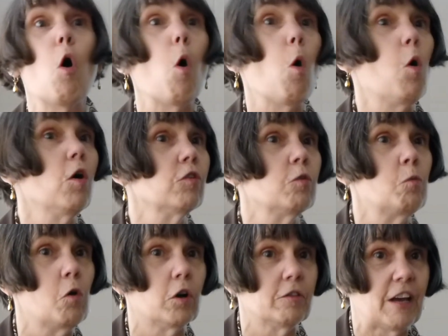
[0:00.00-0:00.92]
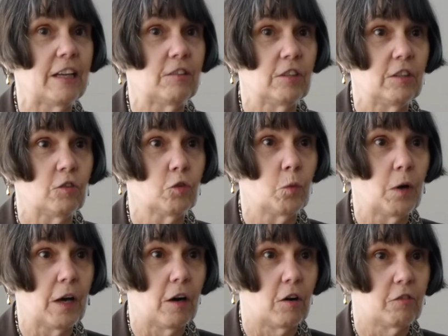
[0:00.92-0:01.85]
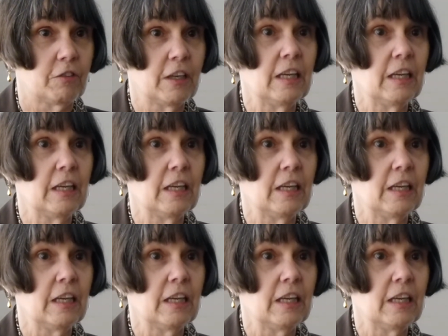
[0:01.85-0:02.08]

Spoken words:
or the War of 1812.